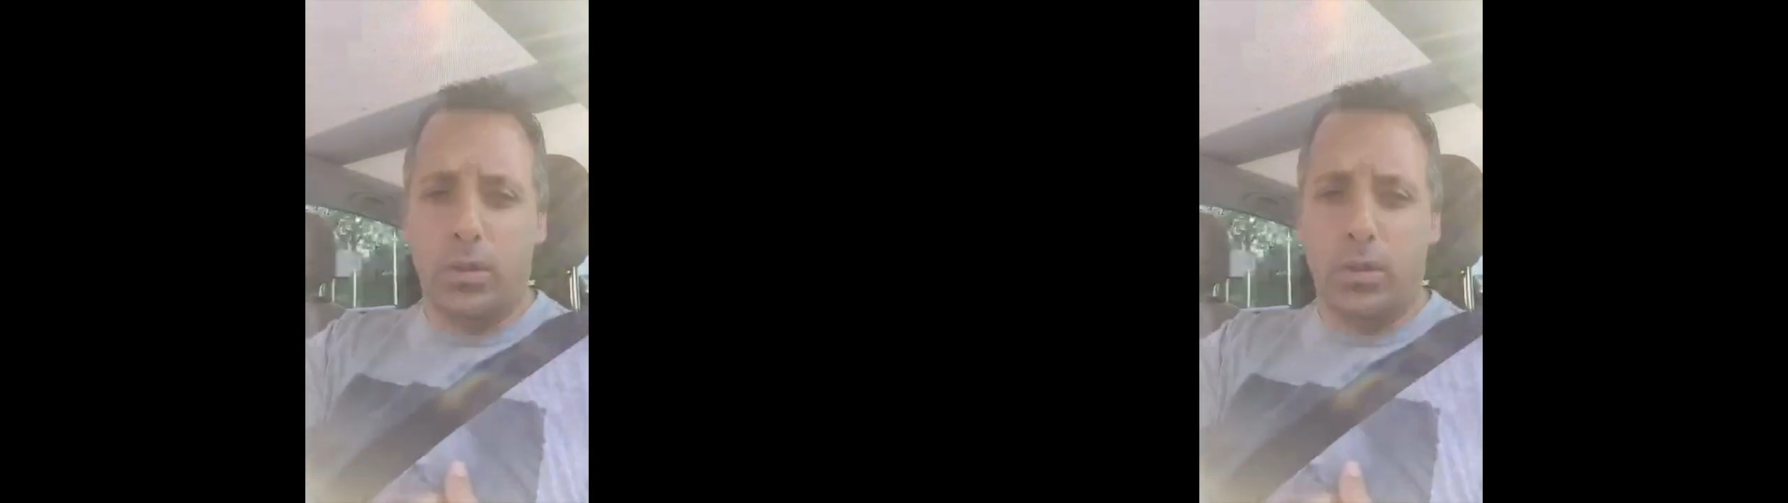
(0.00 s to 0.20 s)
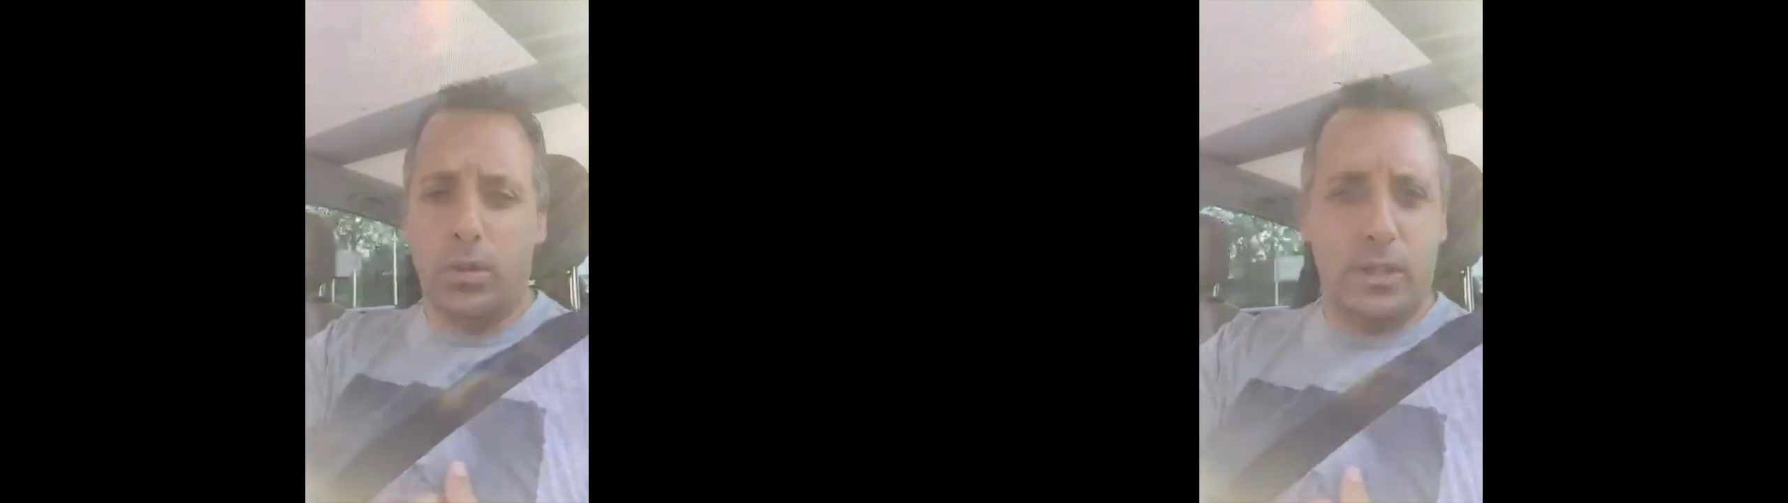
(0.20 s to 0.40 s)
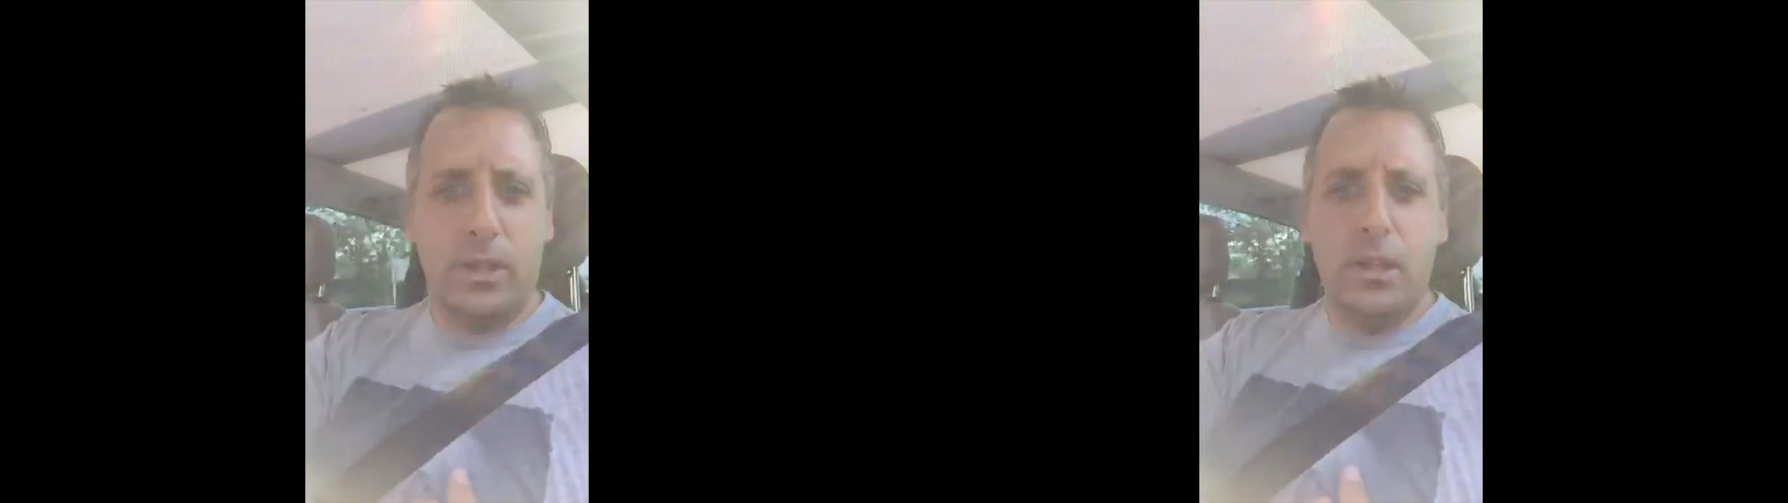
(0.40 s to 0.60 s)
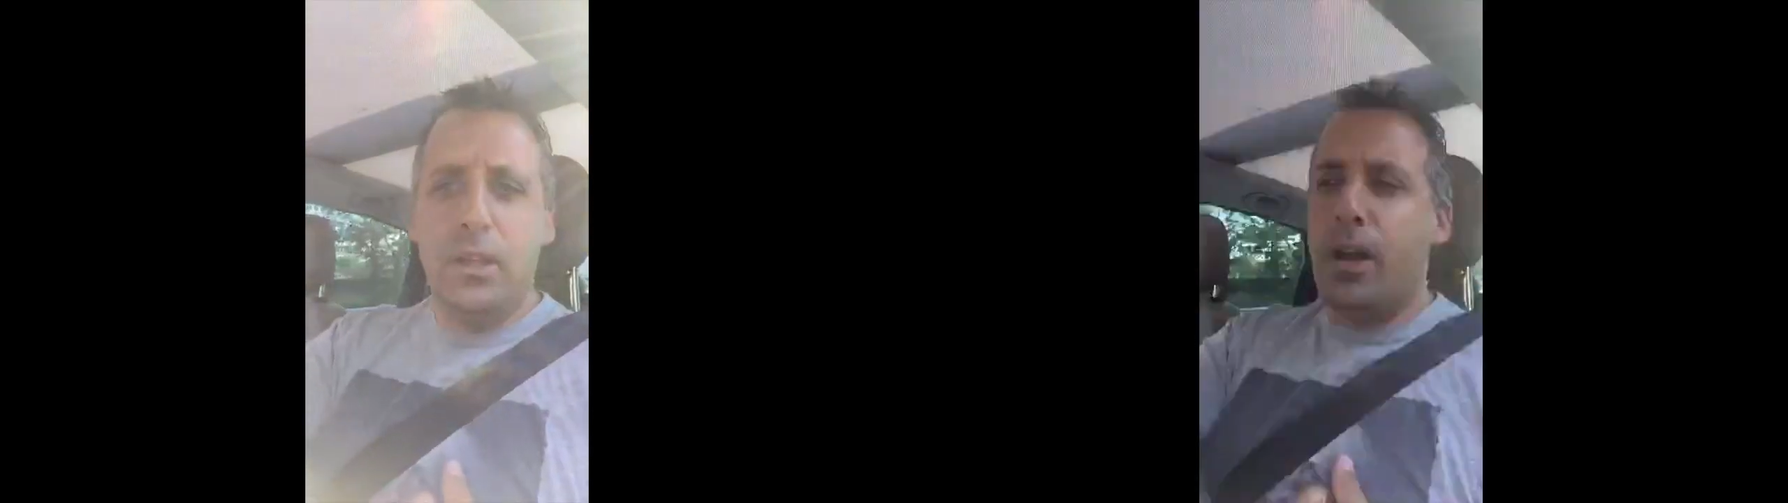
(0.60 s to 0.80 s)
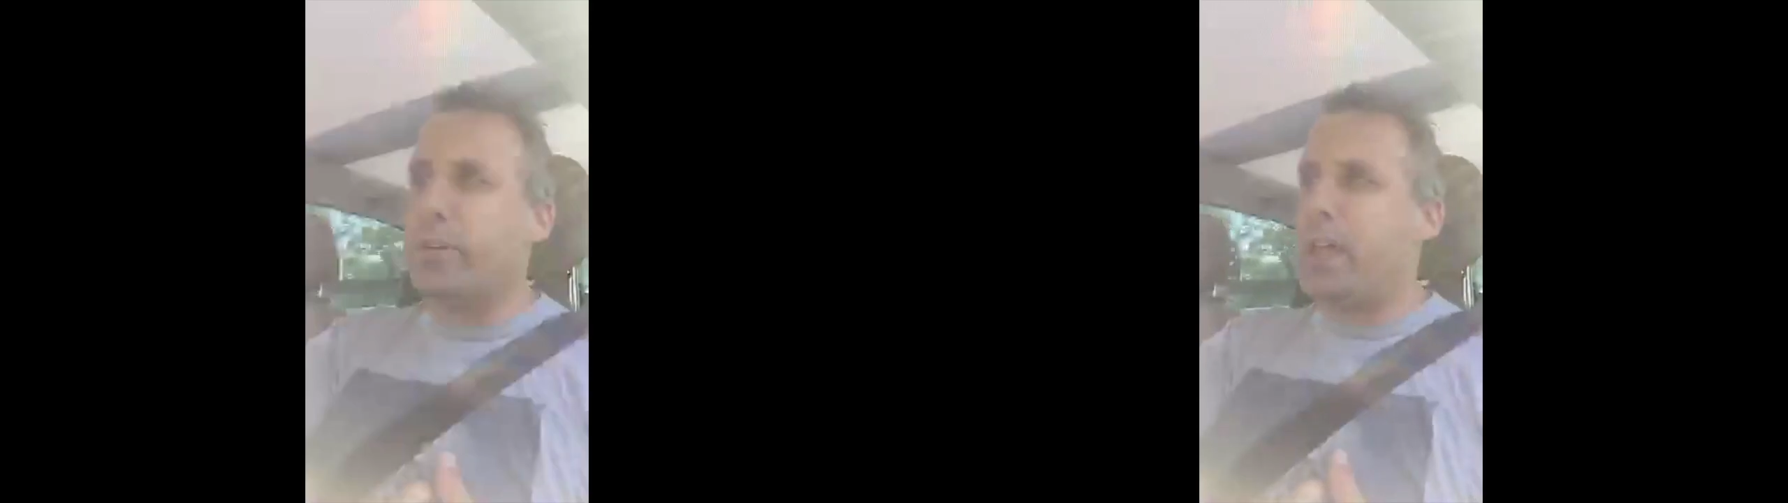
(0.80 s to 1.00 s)
coaster,
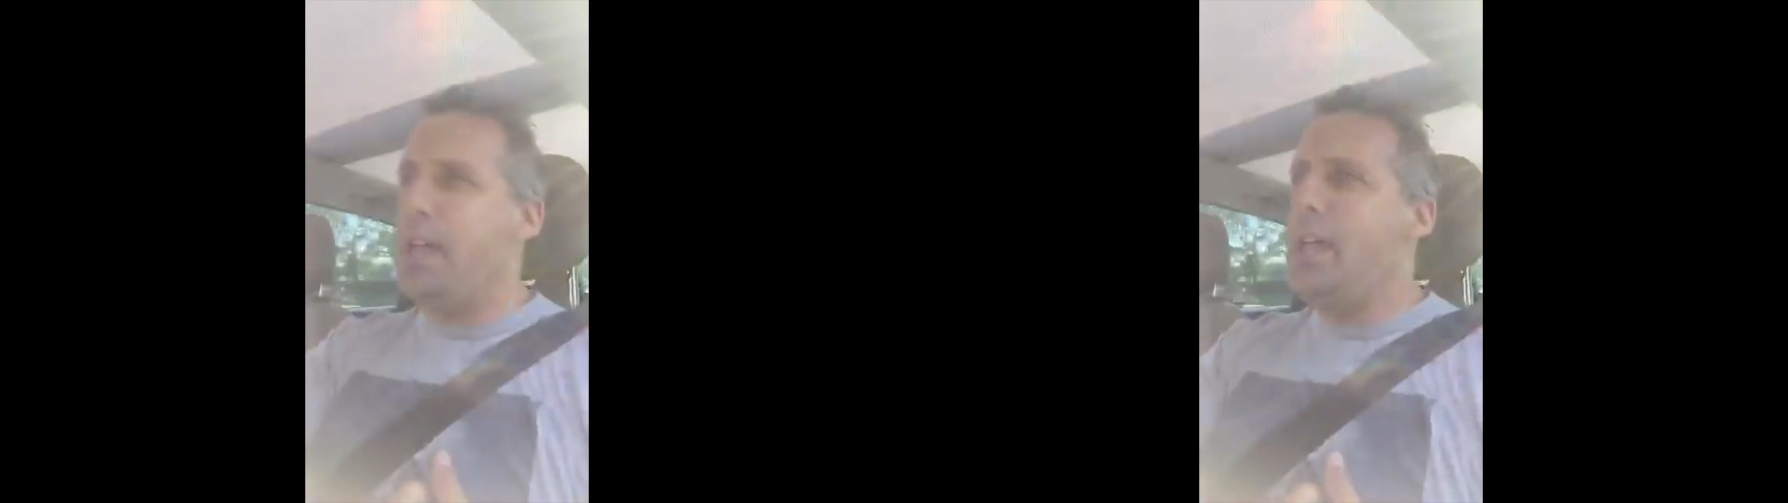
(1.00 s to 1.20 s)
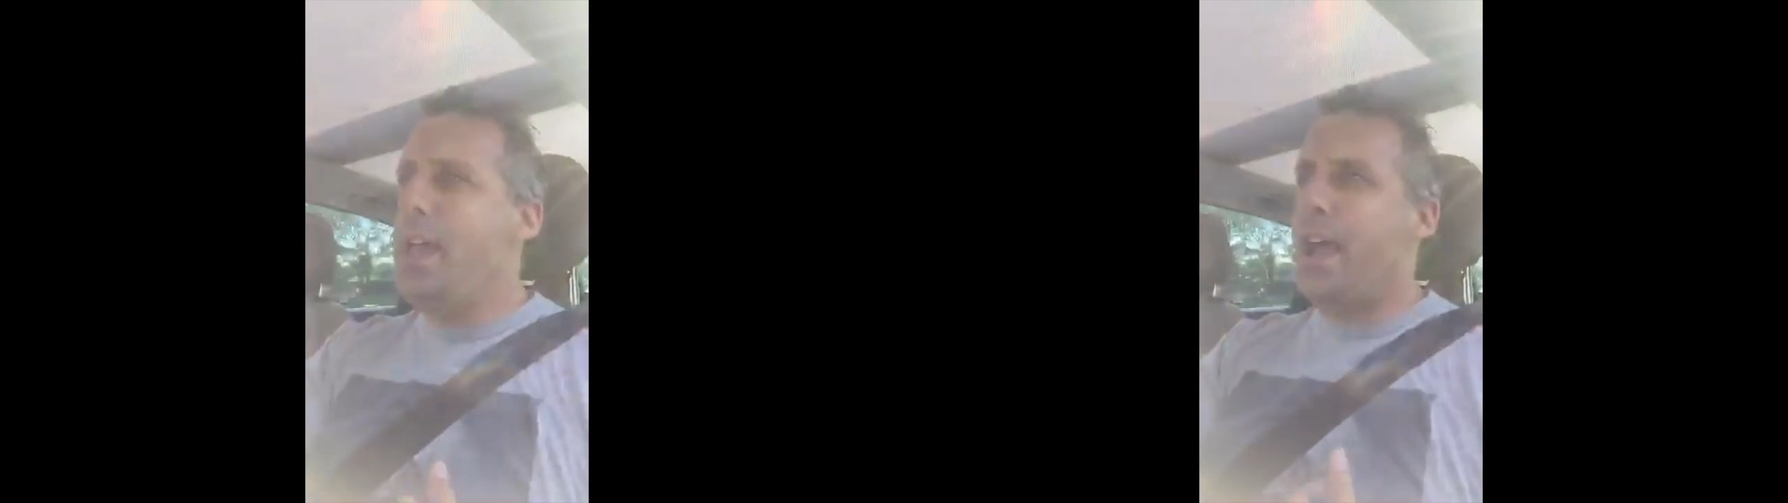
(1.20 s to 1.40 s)
okay?